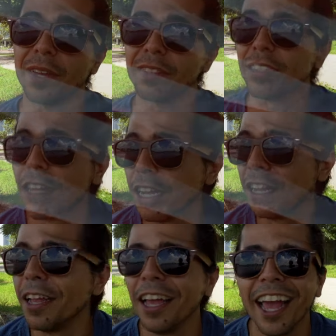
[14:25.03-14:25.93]
test.
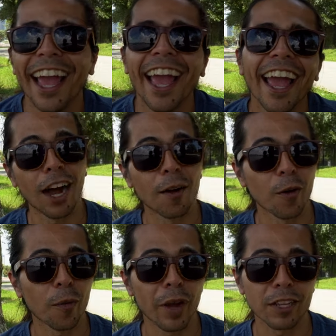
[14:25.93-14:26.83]
I'm
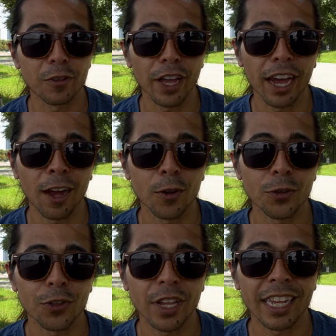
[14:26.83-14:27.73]
going back to the
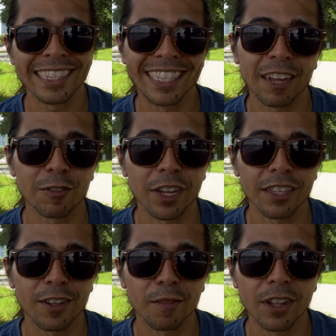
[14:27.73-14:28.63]
house. It's time to
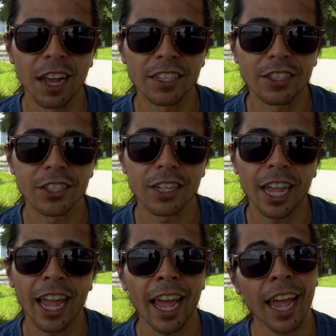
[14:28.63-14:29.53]
get some lunch.
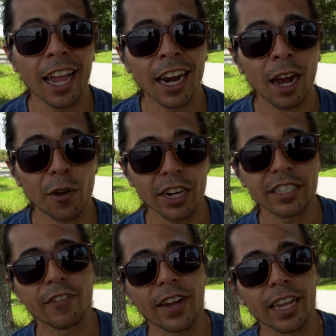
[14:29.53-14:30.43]
And I'm gonna
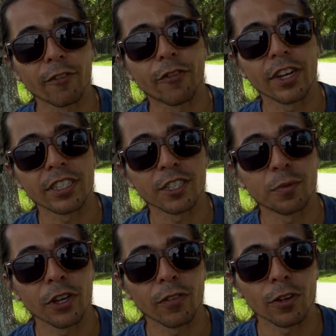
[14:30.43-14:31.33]
see if I can finish this
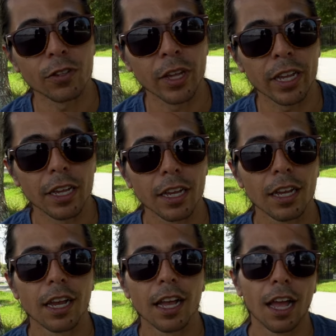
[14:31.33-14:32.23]
video for today.
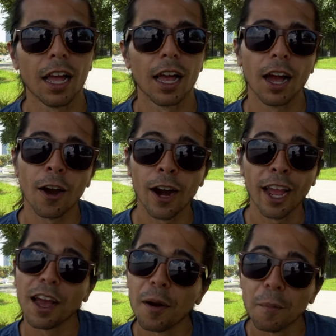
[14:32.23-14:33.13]
All
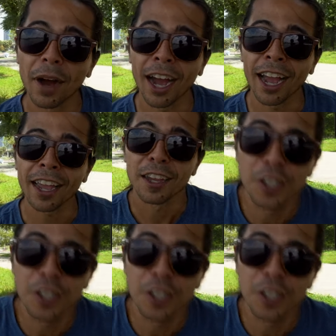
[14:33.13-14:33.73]
right, bye.